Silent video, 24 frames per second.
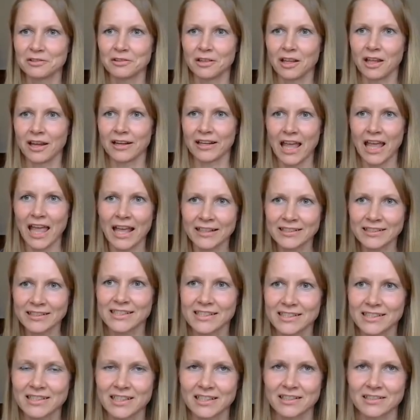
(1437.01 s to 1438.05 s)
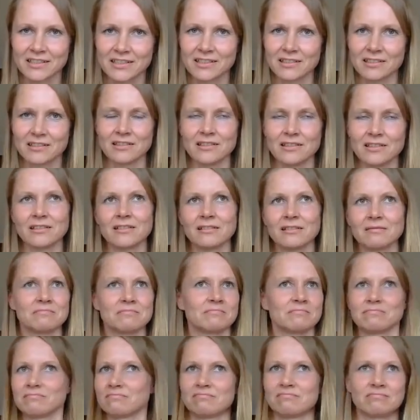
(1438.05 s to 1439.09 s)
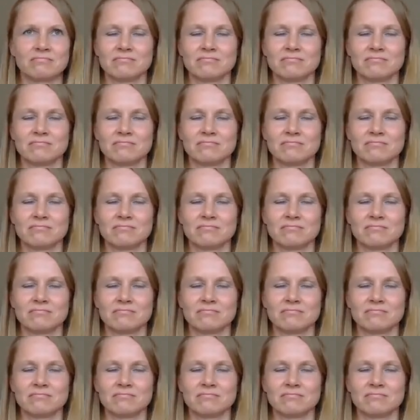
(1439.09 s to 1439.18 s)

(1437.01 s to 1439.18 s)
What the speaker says: like existential,